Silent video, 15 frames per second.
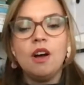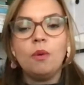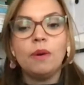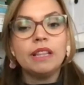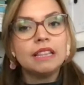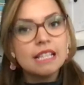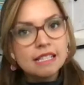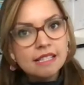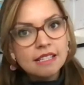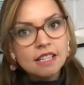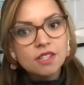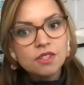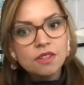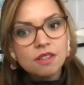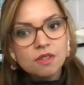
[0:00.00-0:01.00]
When
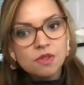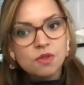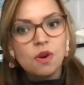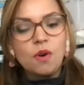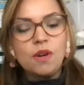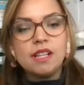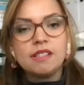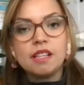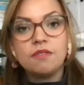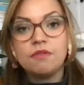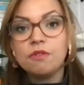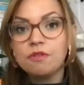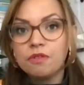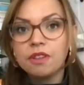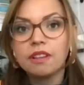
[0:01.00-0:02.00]
listening to the stories, if
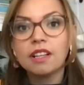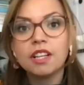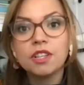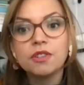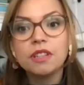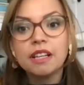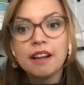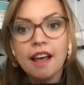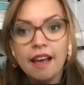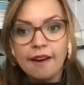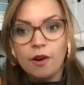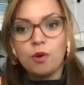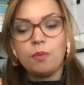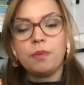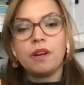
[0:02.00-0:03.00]
you feel like you need
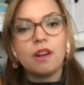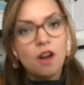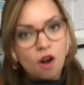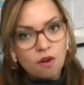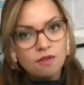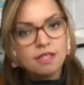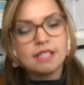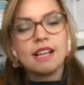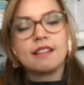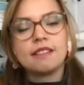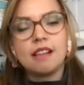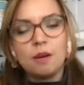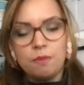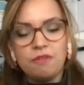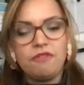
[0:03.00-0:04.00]
help, contact
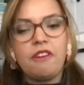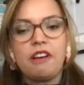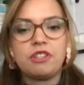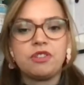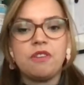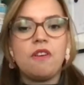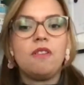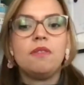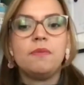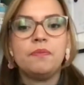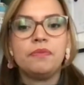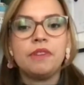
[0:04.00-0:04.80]
a professional.